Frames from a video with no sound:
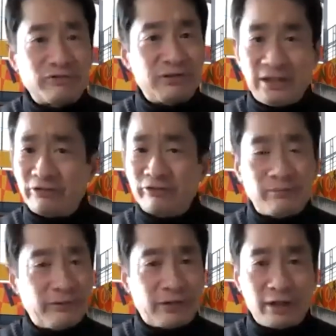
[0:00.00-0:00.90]
even from the
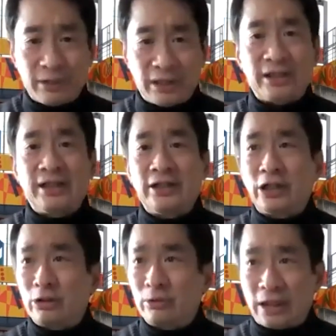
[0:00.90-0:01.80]
very beginning, you
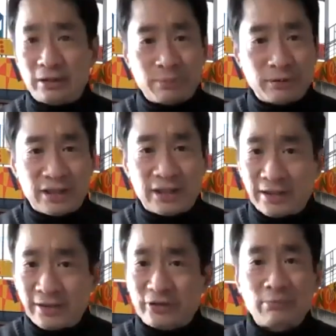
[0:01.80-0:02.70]
know, kind of put
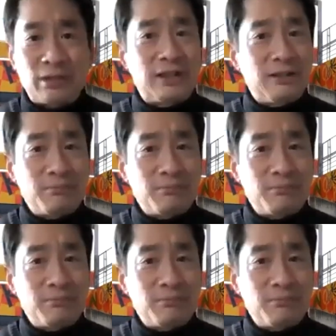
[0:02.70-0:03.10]
together some money,